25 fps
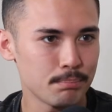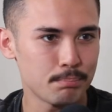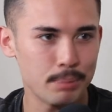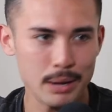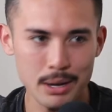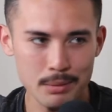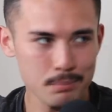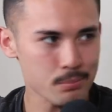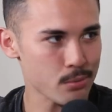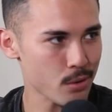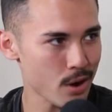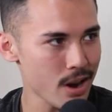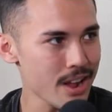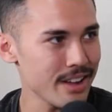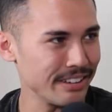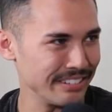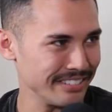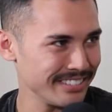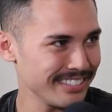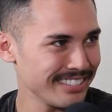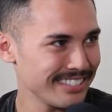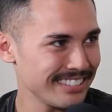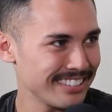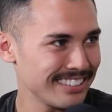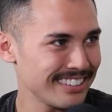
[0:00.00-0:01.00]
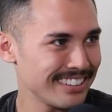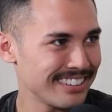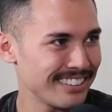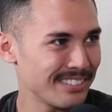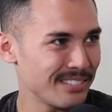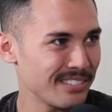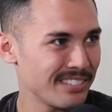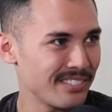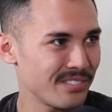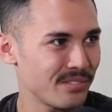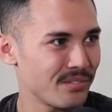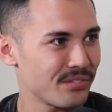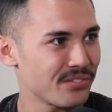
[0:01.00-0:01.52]
Ben Brown. I
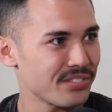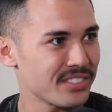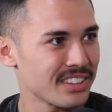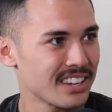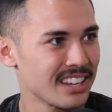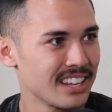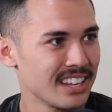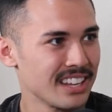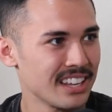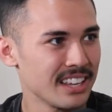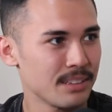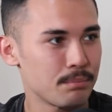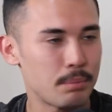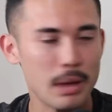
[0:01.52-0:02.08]
know, yes.